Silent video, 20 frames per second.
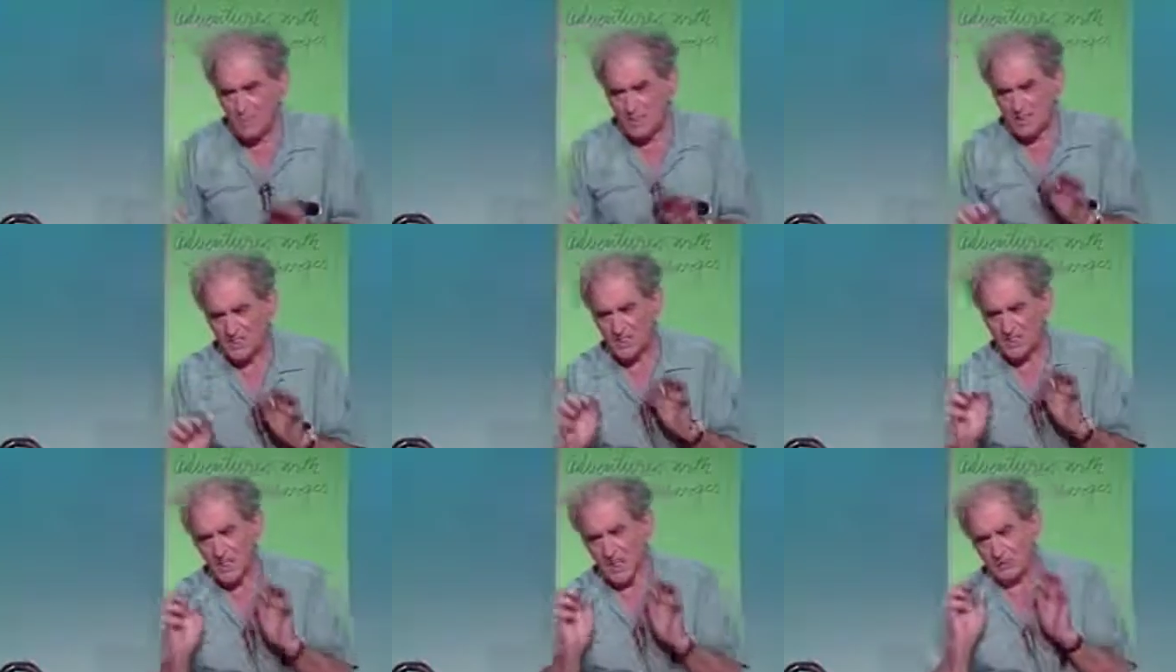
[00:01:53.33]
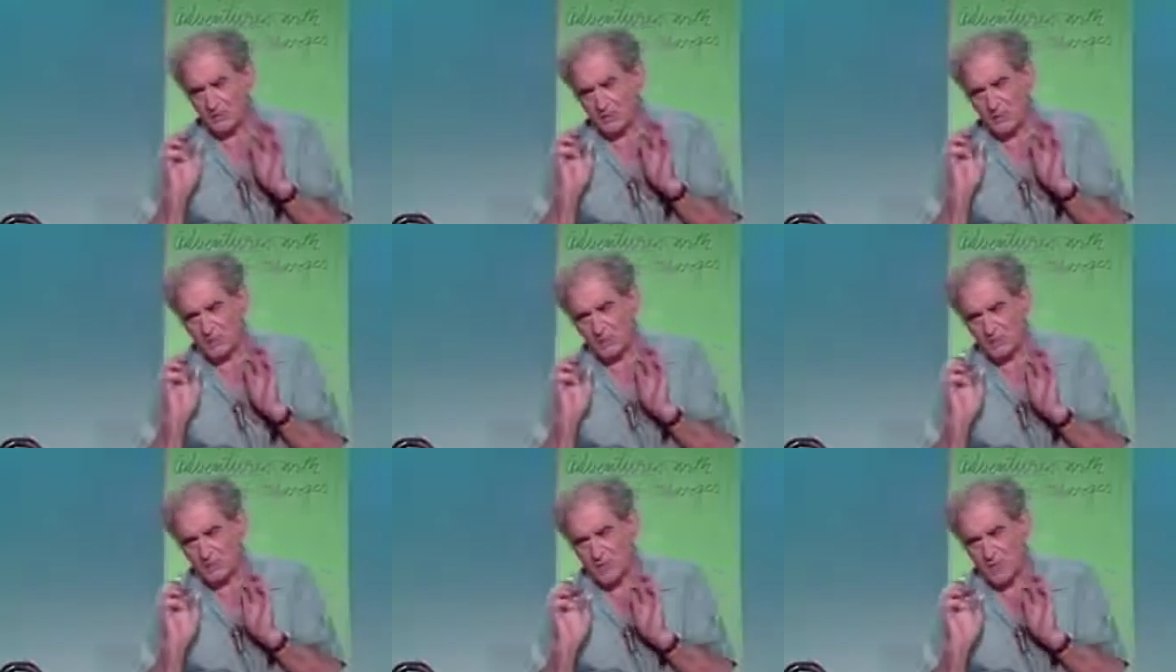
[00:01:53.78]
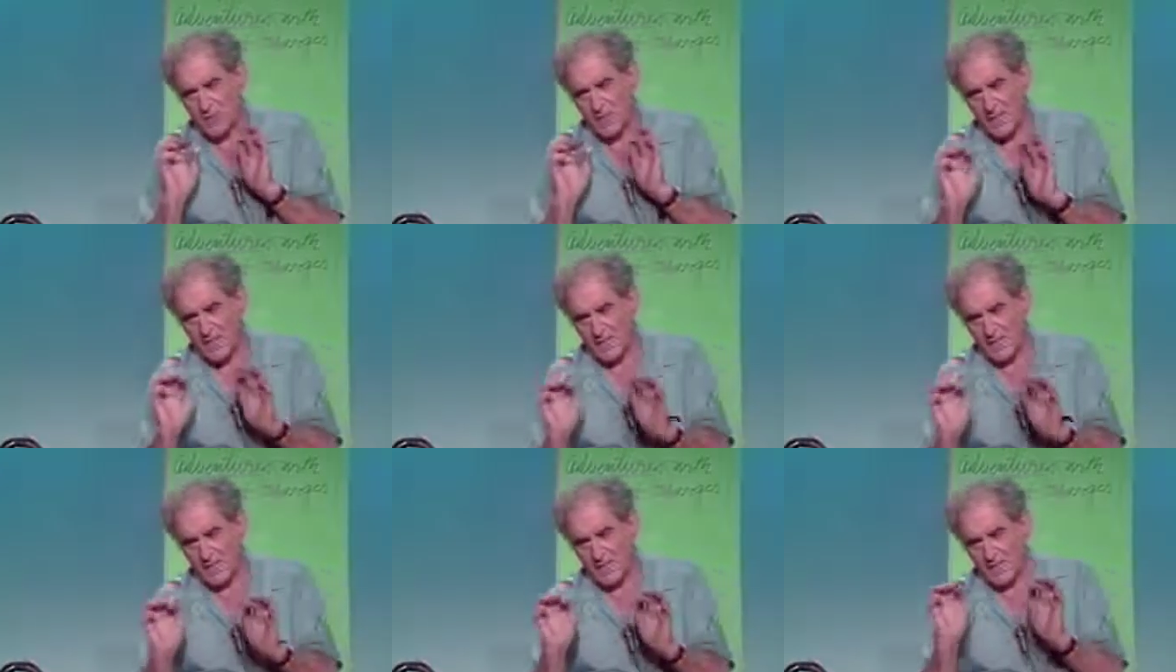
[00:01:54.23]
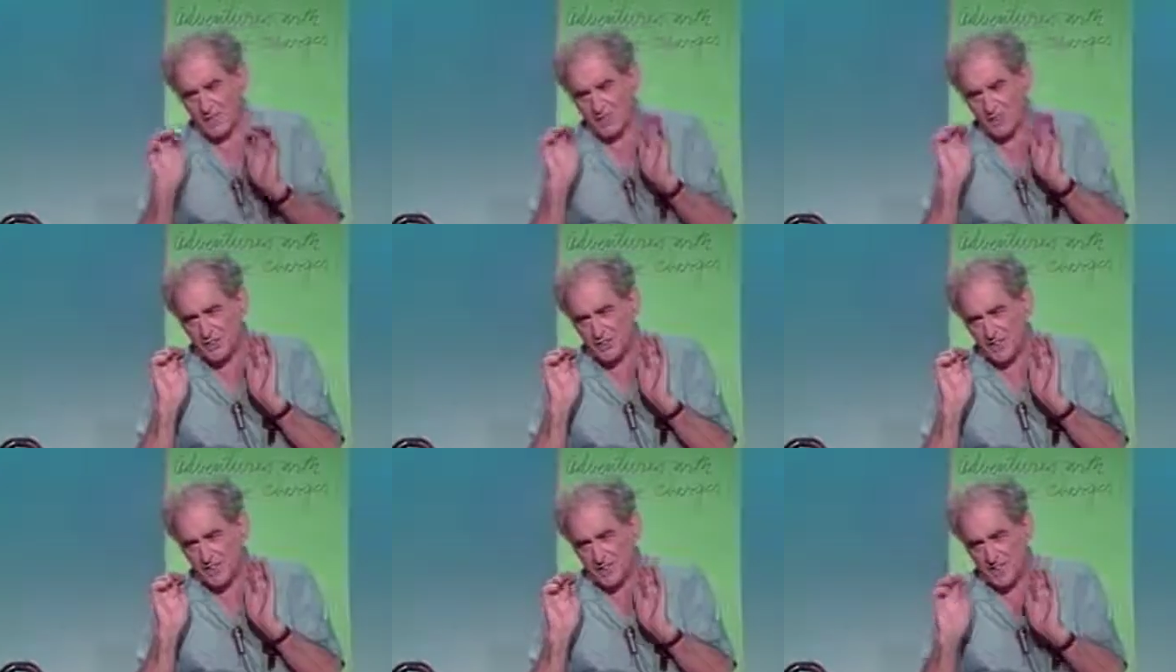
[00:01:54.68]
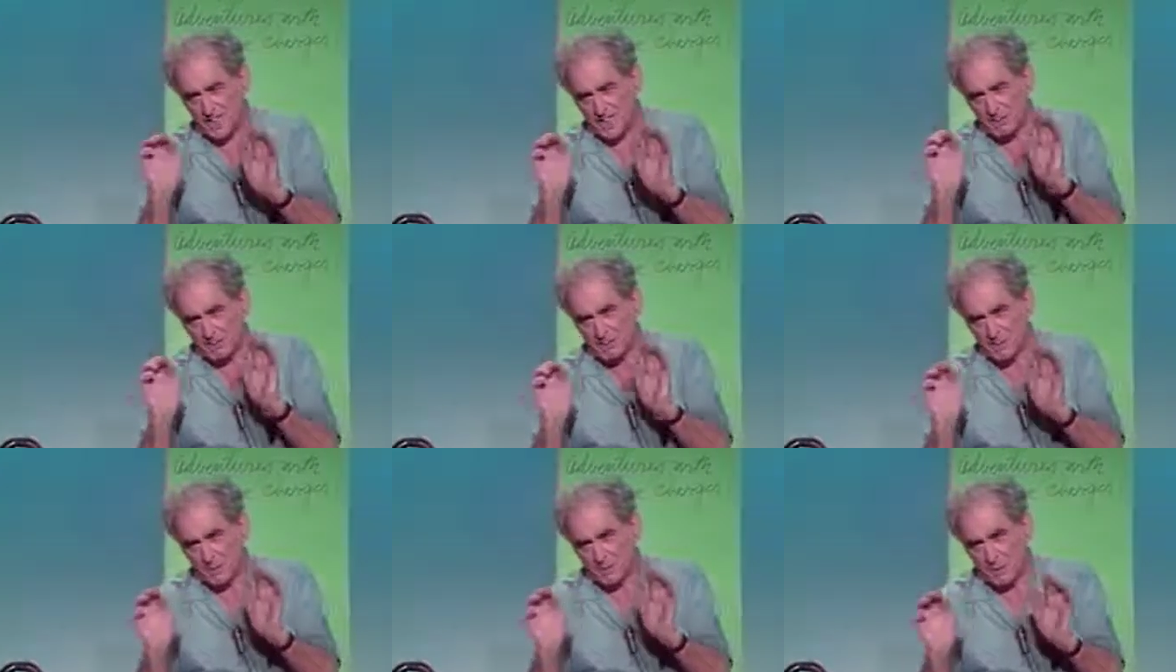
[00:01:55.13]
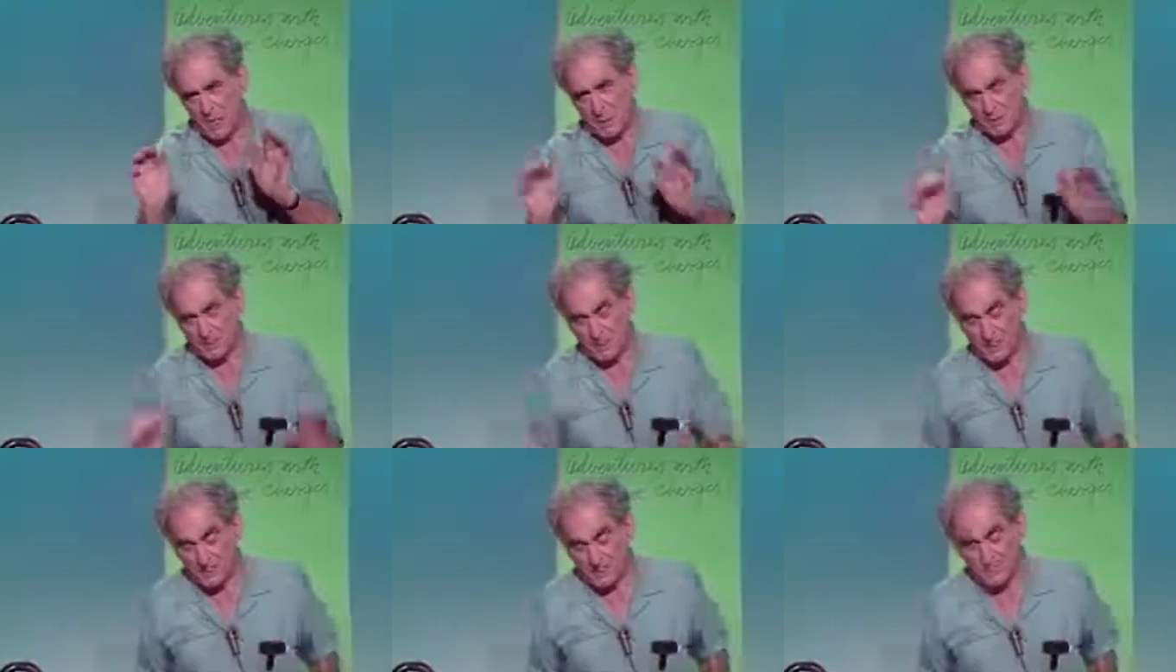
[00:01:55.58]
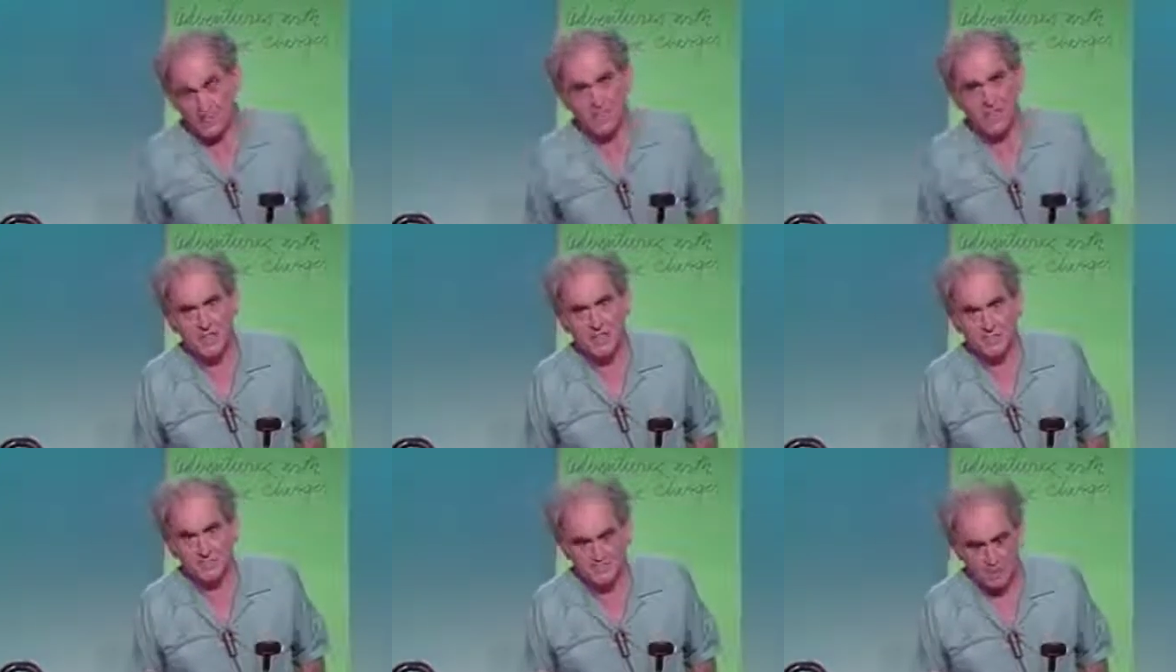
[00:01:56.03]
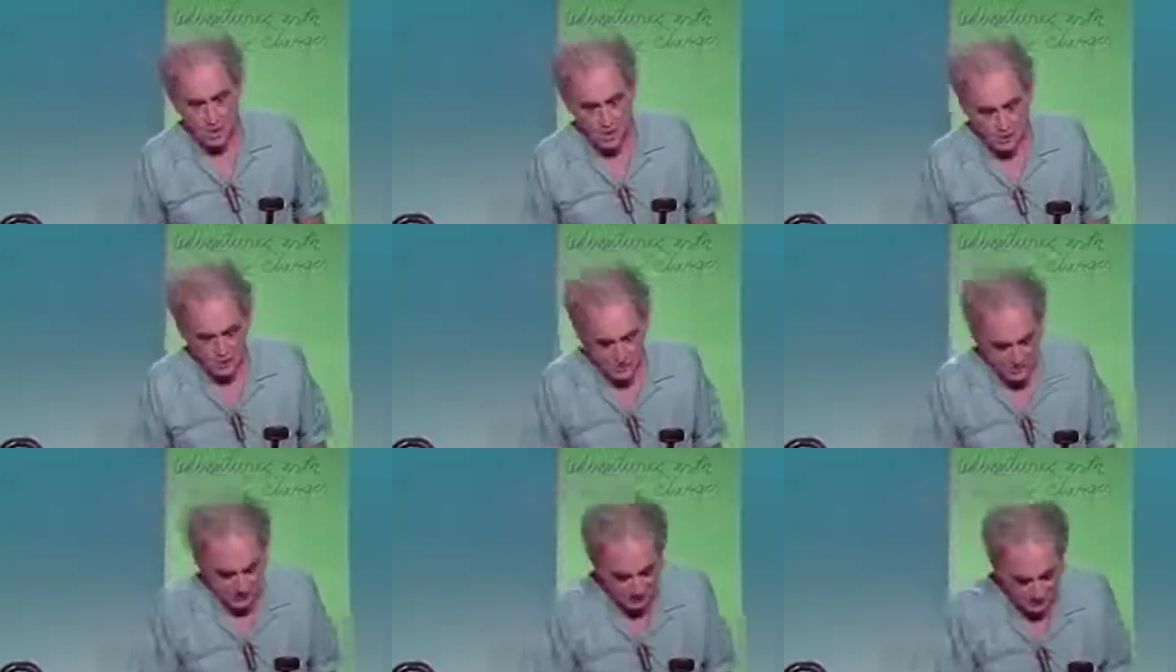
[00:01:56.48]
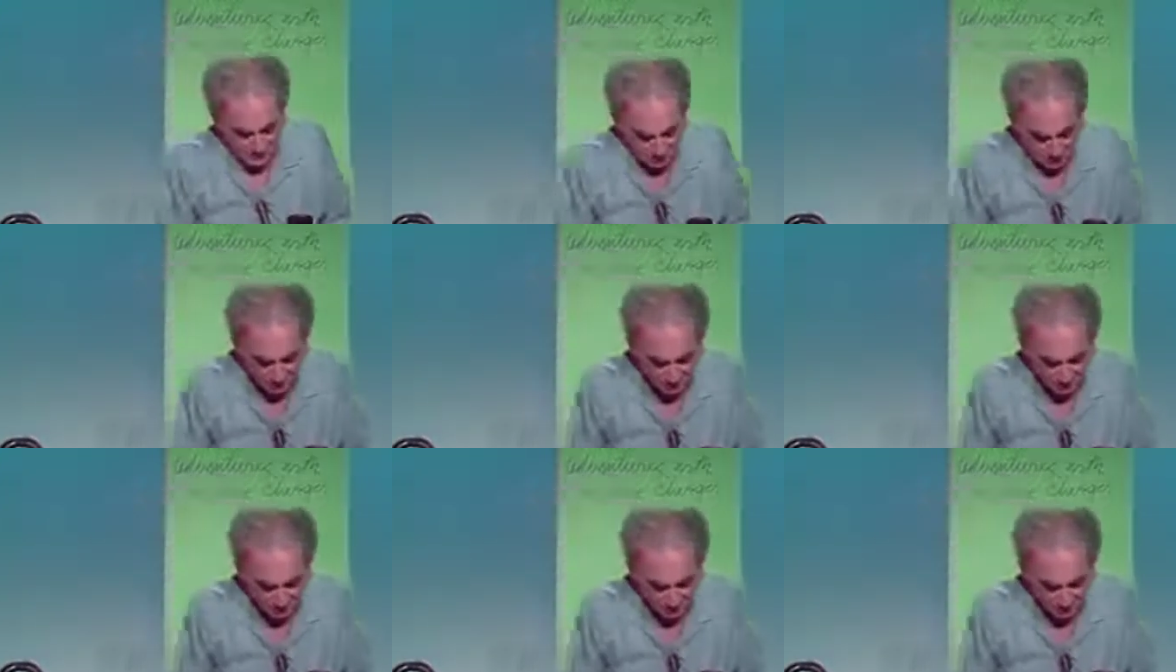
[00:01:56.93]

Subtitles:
with some strange electric properties. Proof.